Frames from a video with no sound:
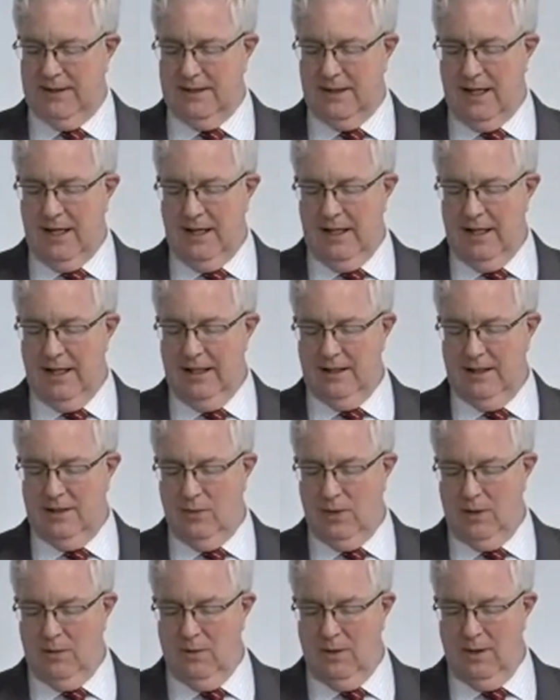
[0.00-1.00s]
site
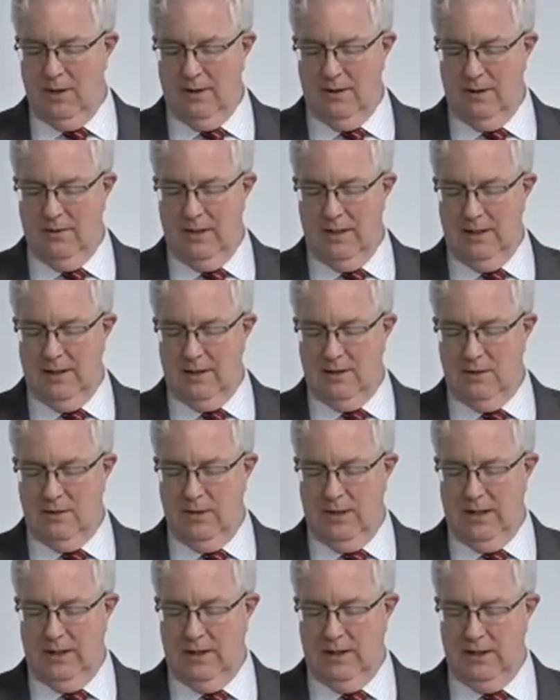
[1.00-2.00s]
821 to
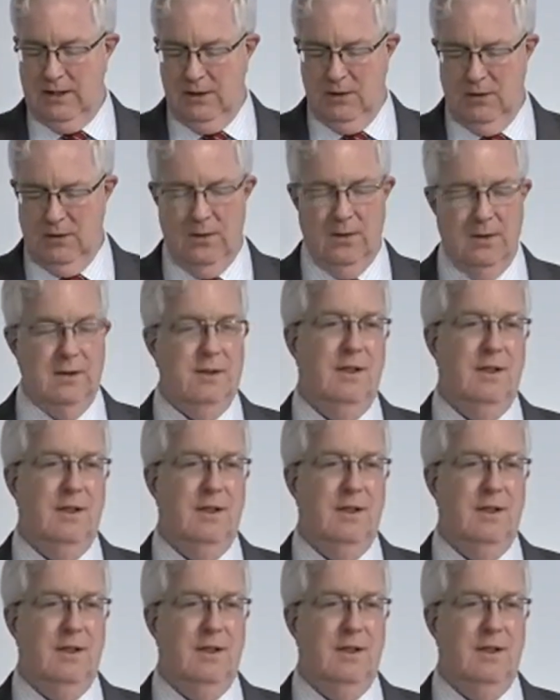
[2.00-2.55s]
822.